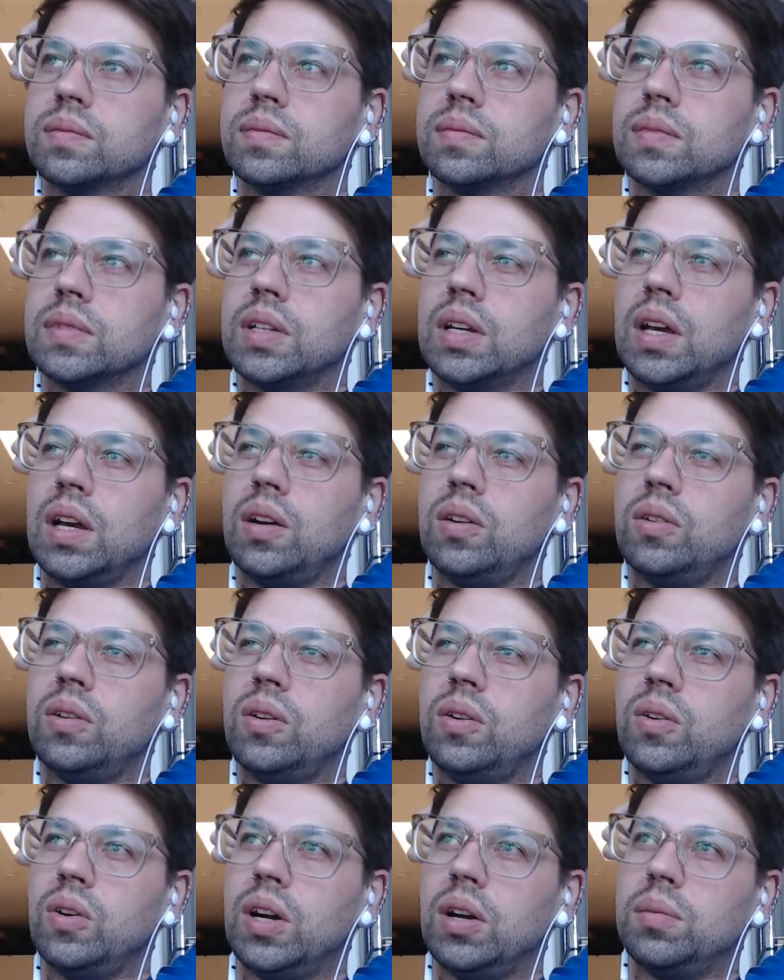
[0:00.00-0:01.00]
don't know how
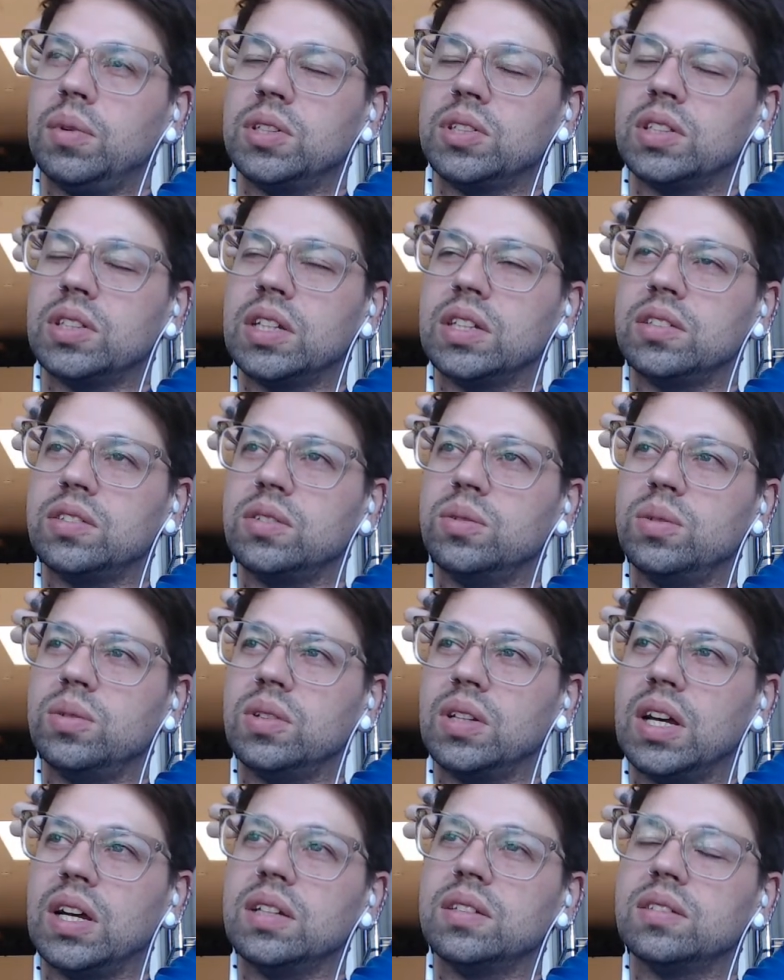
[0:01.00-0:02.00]
much that's
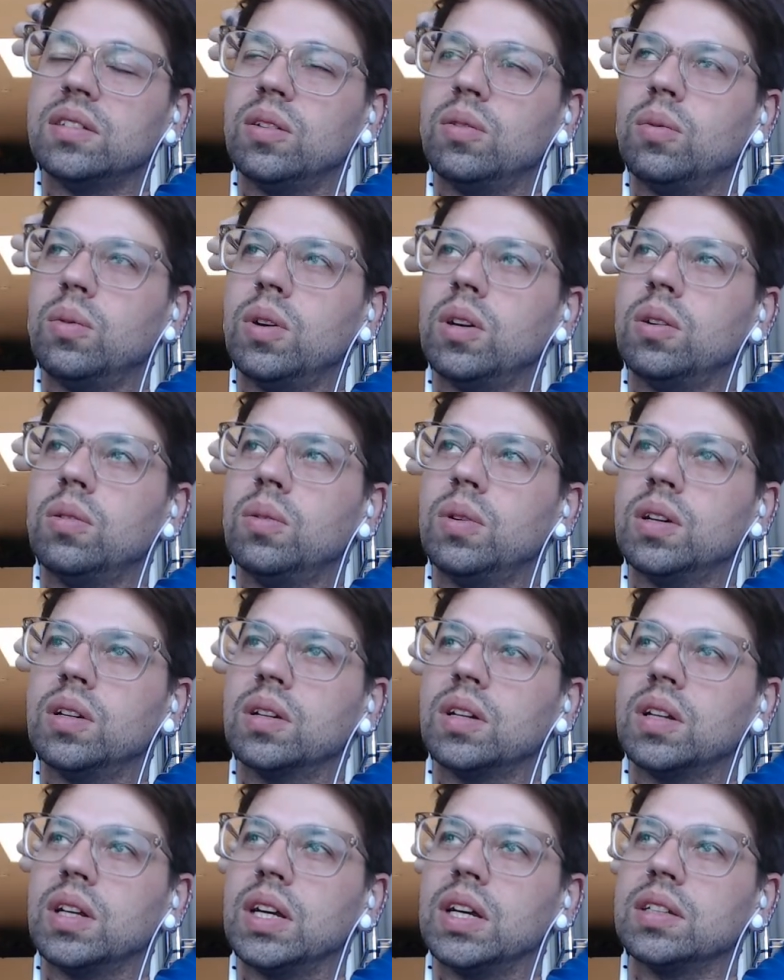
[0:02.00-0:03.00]
utilized in the 101
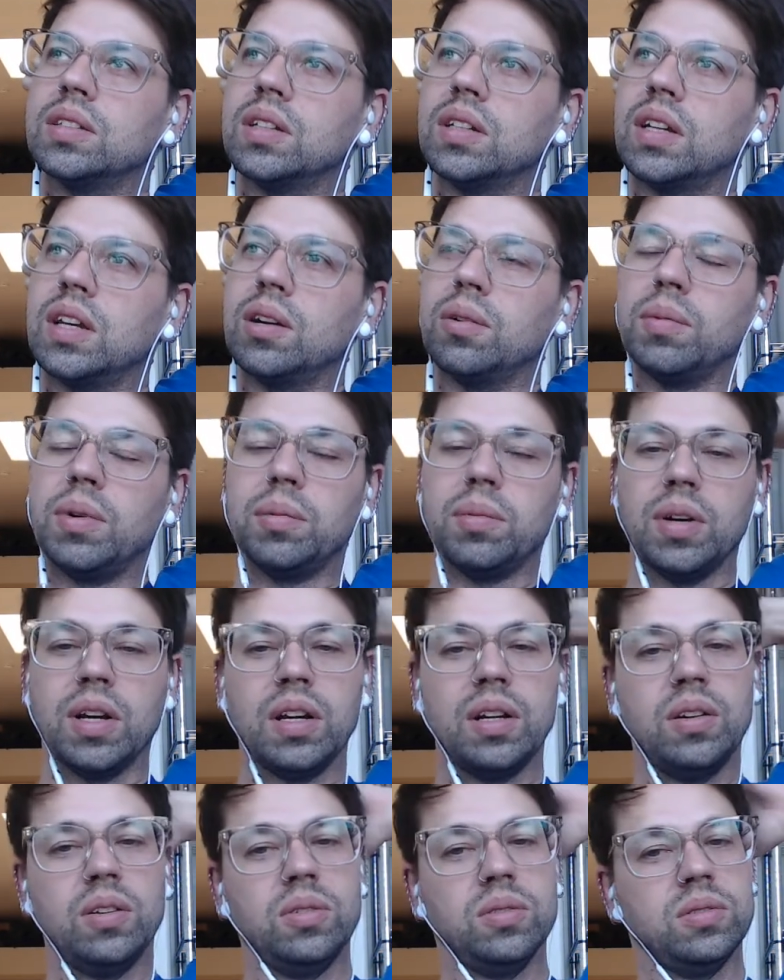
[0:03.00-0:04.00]
class. I can't remember. I know
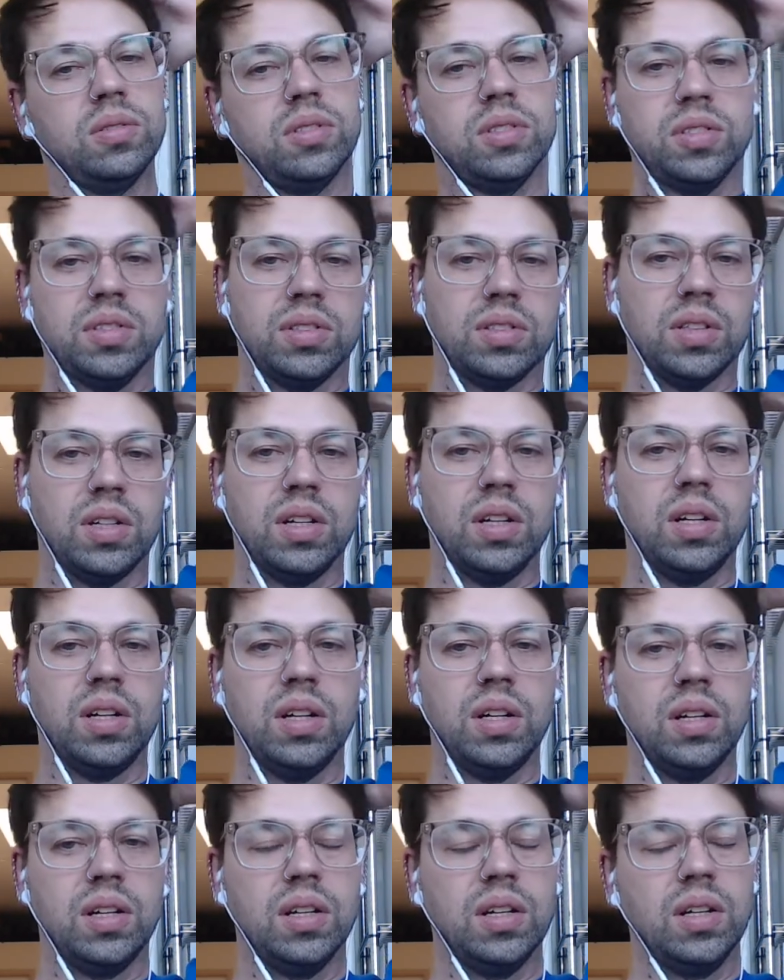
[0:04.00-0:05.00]
there's
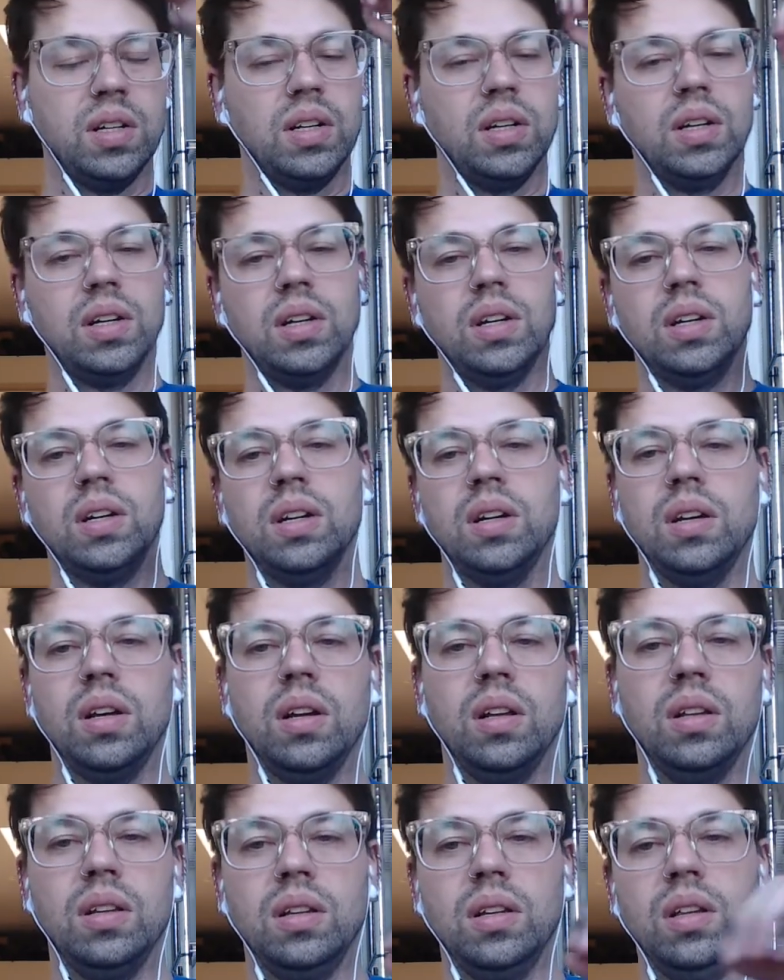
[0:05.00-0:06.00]

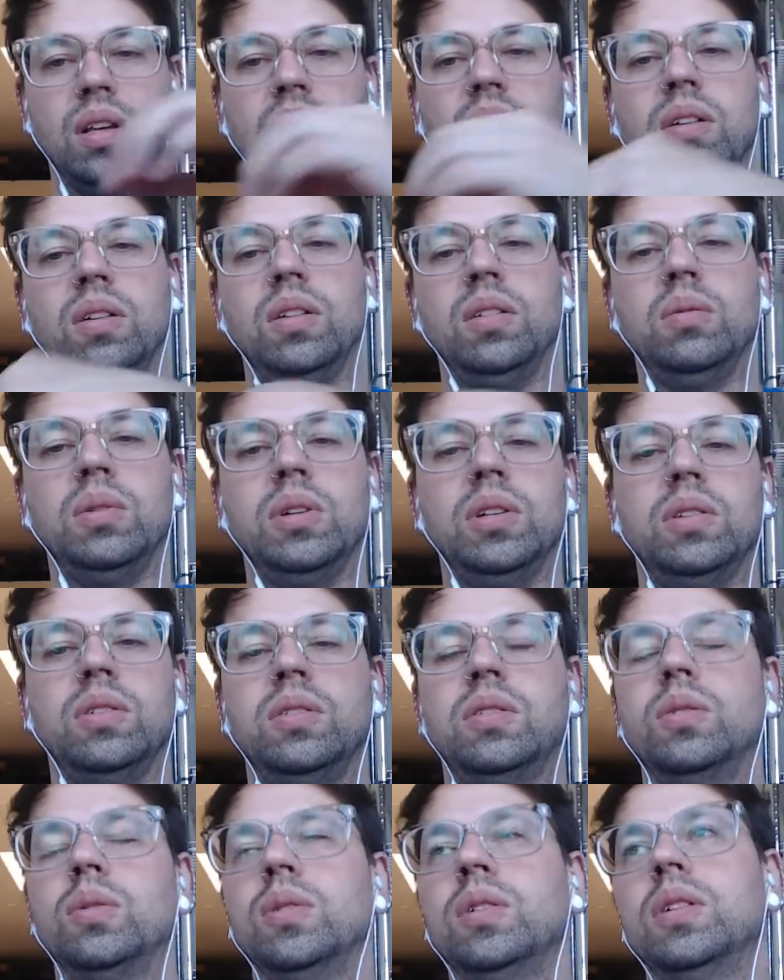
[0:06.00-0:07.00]
we do a
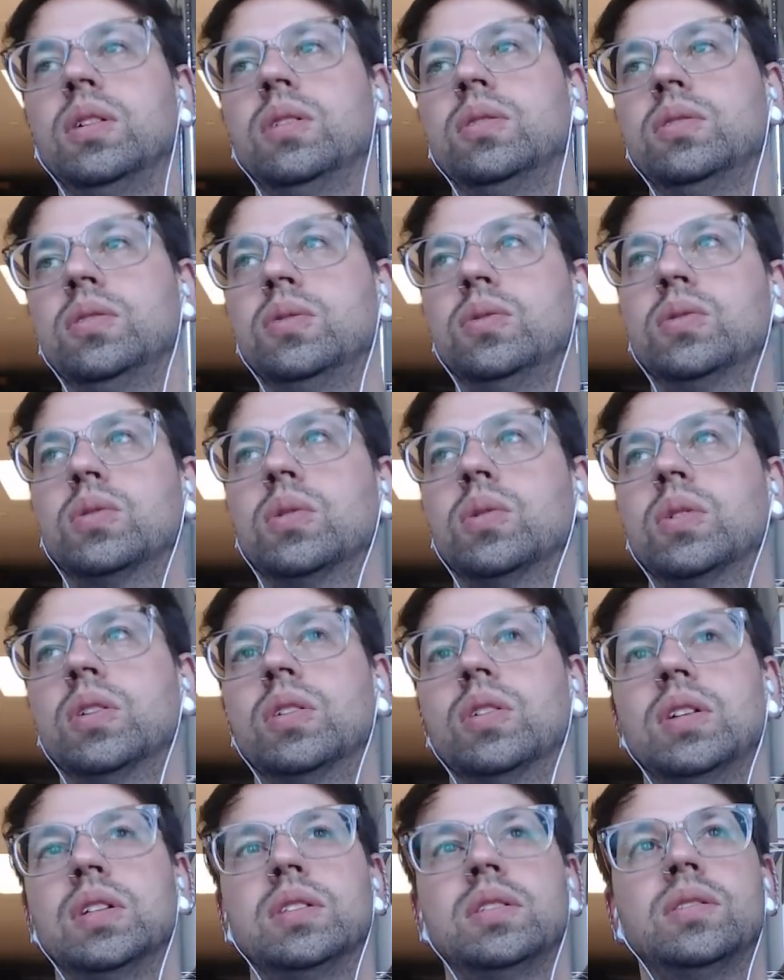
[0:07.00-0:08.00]
little tutorial on
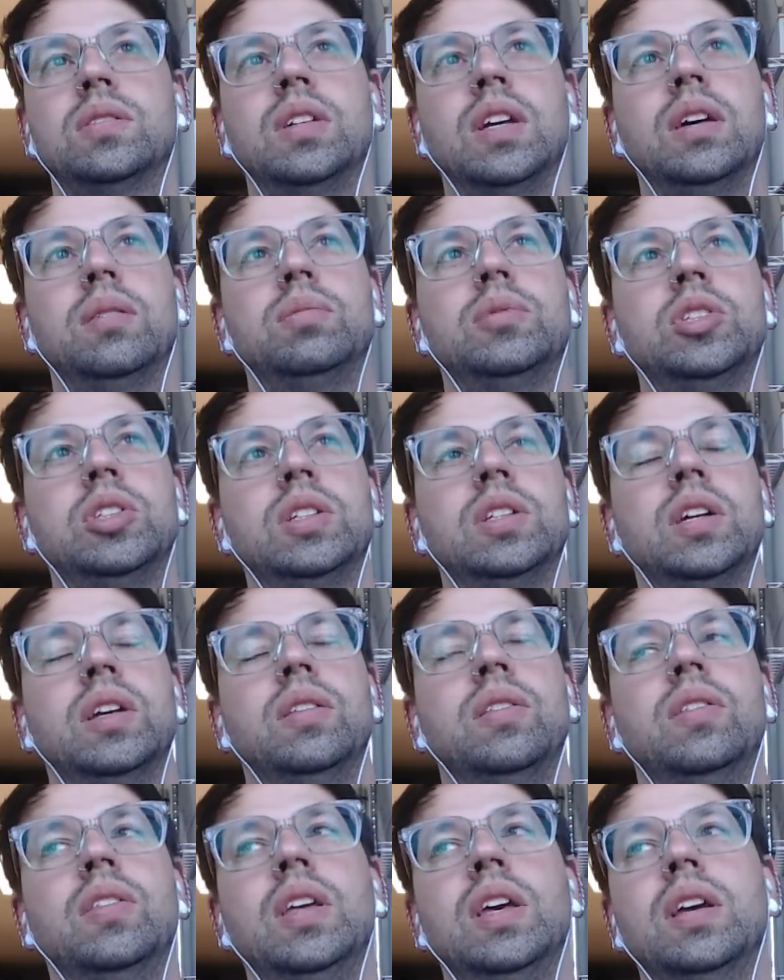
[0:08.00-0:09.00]
Snapgene, I
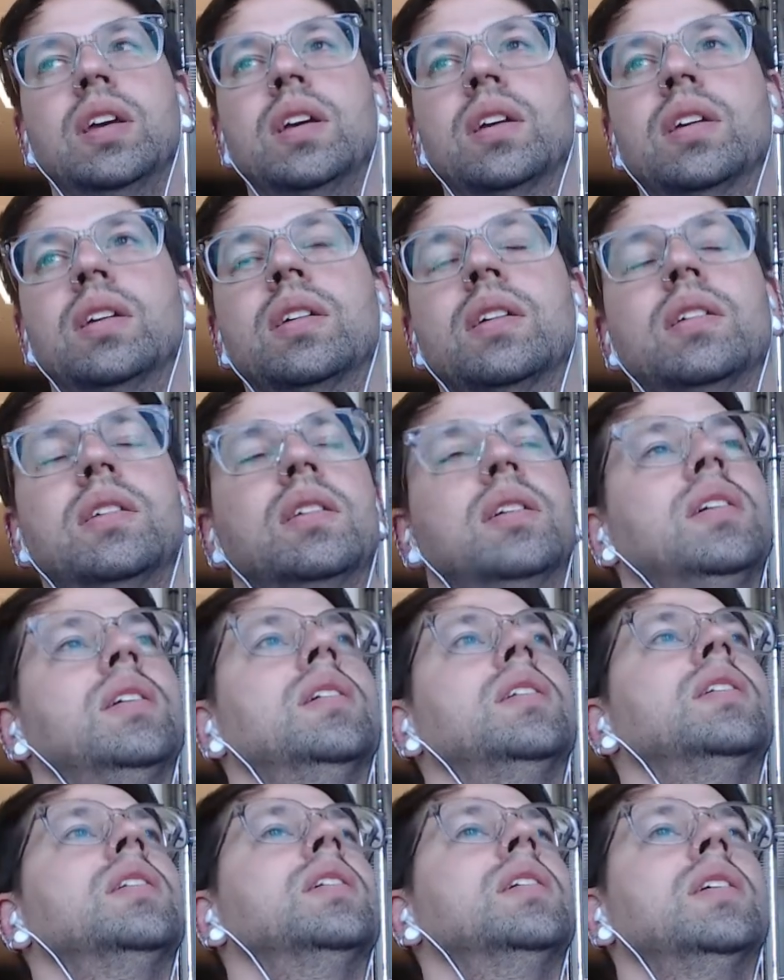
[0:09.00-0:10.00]
think,
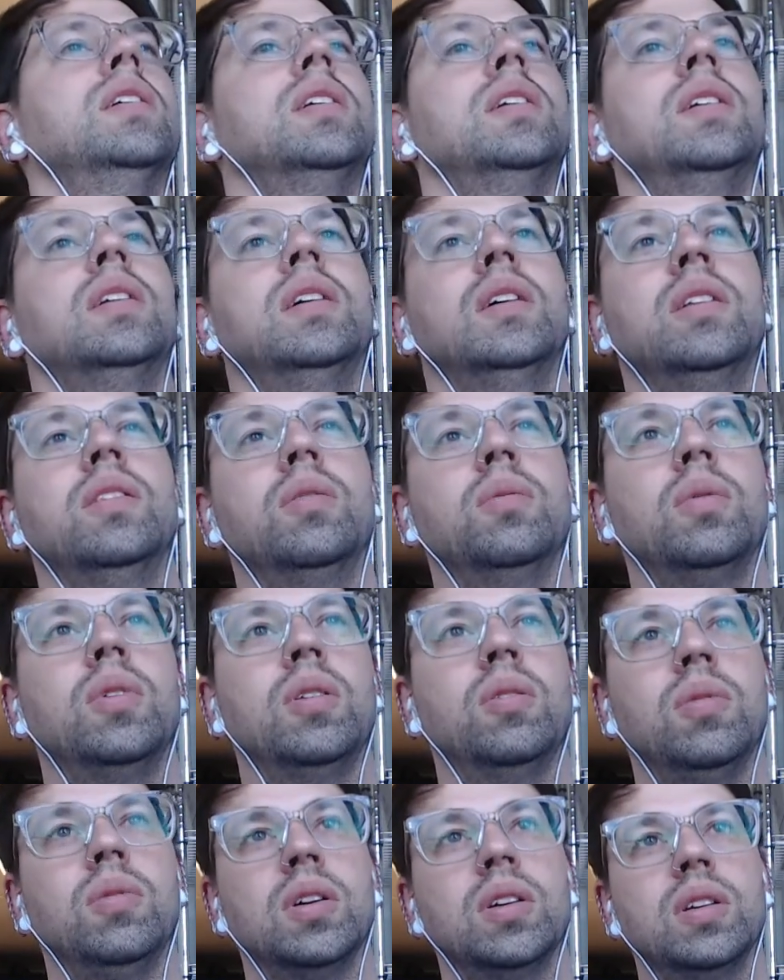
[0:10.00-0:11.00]
in the 101
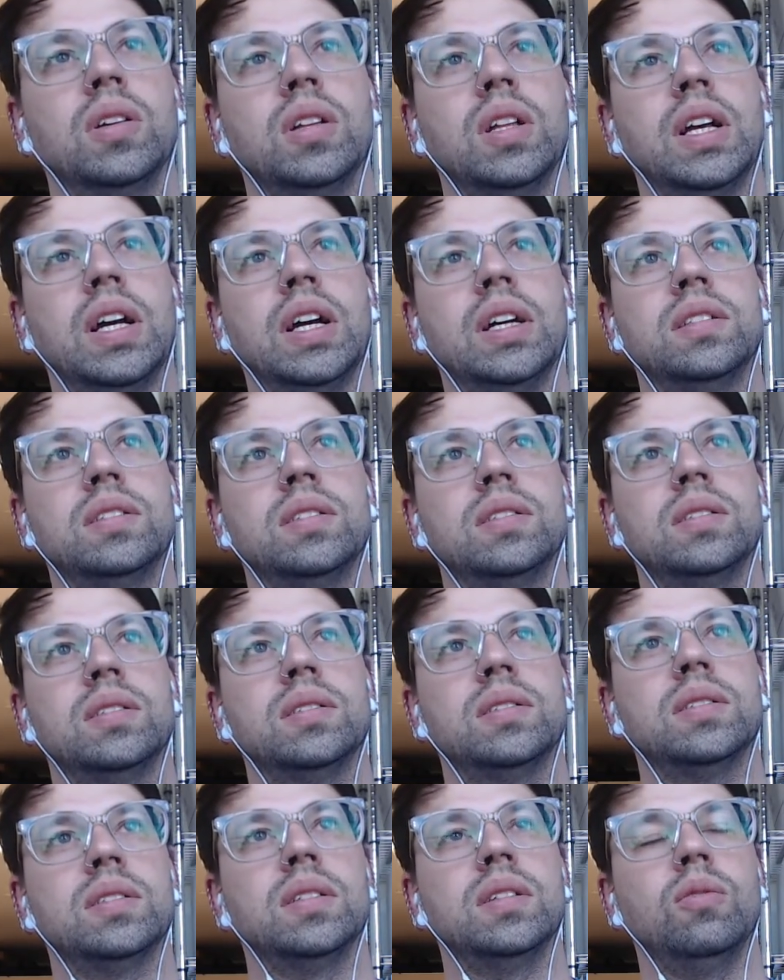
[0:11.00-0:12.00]
class.
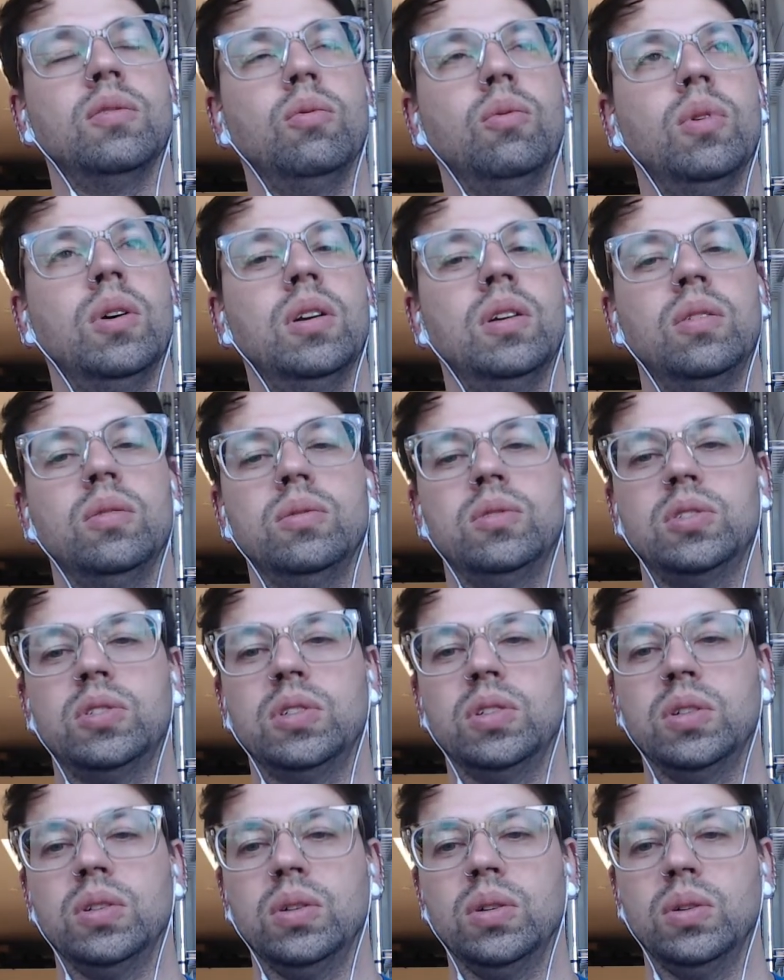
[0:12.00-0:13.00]

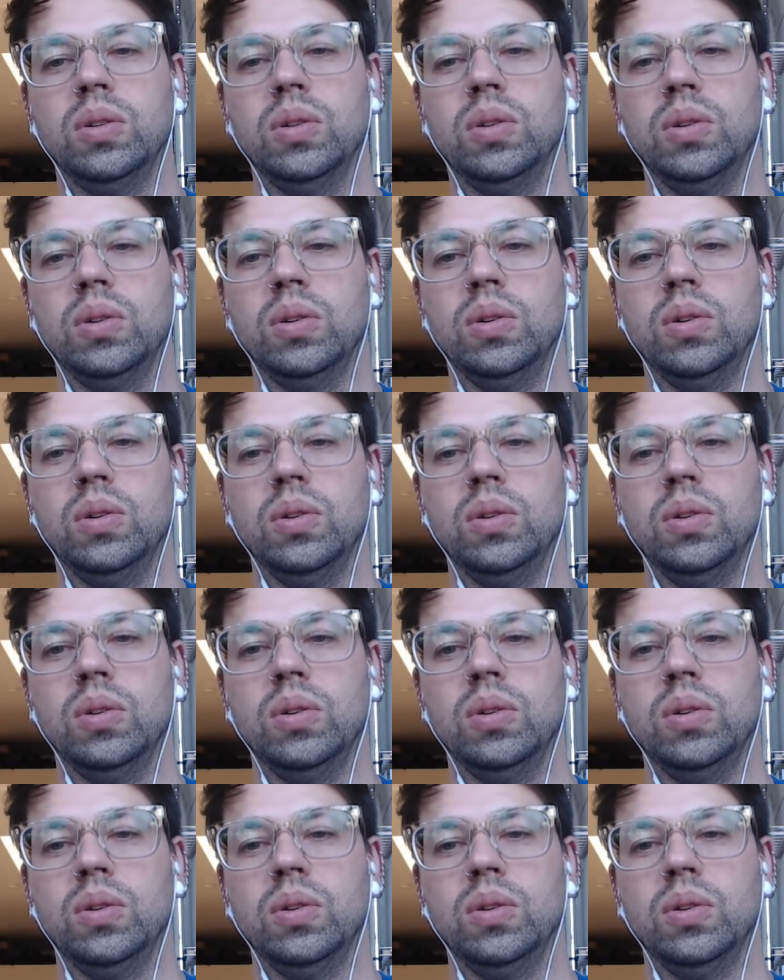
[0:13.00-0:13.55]
102,